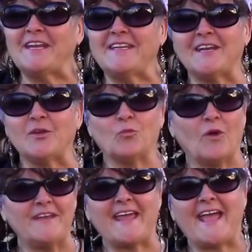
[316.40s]
he did it
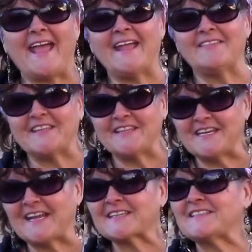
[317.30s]
one day and then the
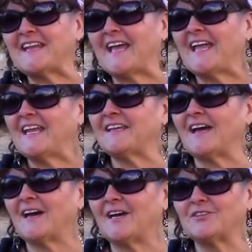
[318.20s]
next day
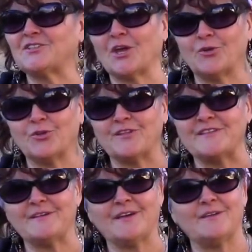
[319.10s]
to go to
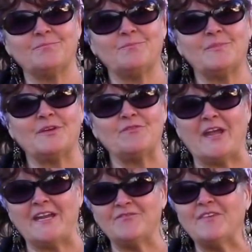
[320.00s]
the
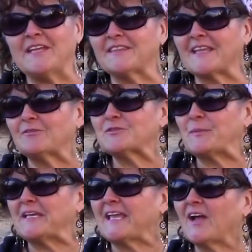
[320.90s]
an event that was
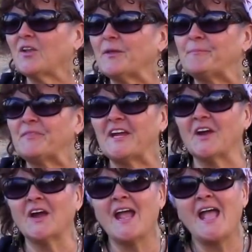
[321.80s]
being held up
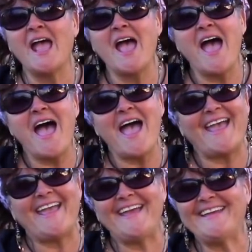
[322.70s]
there.
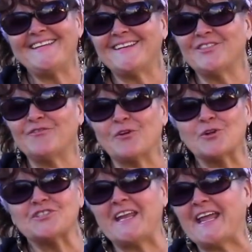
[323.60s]
And the
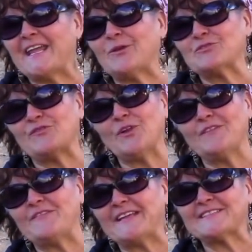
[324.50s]
first day he was full
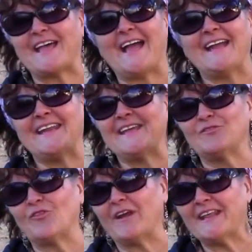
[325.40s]
of anxiety
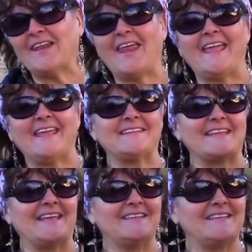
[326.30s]
and running late
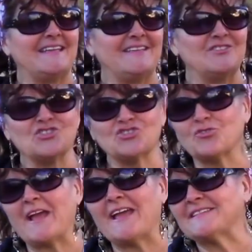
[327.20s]
and
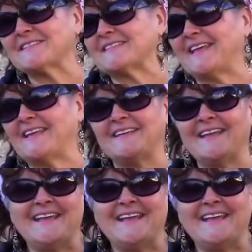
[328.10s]
stressed and